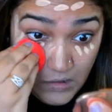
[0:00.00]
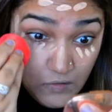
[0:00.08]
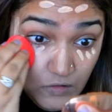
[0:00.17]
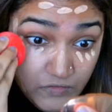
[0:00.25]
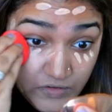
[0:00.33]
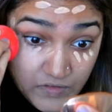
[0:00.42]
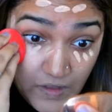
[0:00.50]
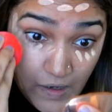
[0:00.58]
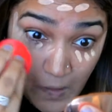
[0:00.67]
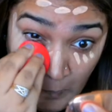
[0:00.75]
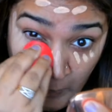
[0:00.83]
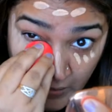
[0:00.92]
over
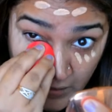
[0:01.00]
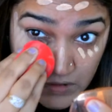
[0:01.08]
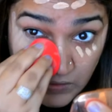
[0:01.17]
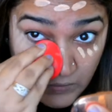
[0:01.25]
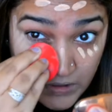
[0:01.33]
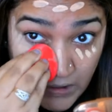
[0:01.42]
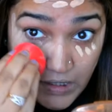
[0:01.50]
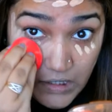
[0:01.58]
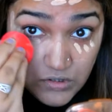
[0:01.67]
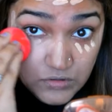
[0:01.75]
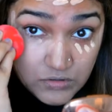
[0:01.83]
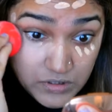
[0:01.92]
there, but it's really
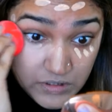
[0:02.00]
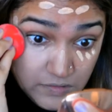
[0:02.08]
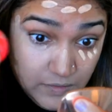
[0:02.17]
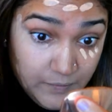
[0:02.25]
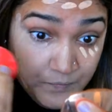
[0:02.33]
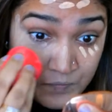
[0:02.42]
natural, trust me.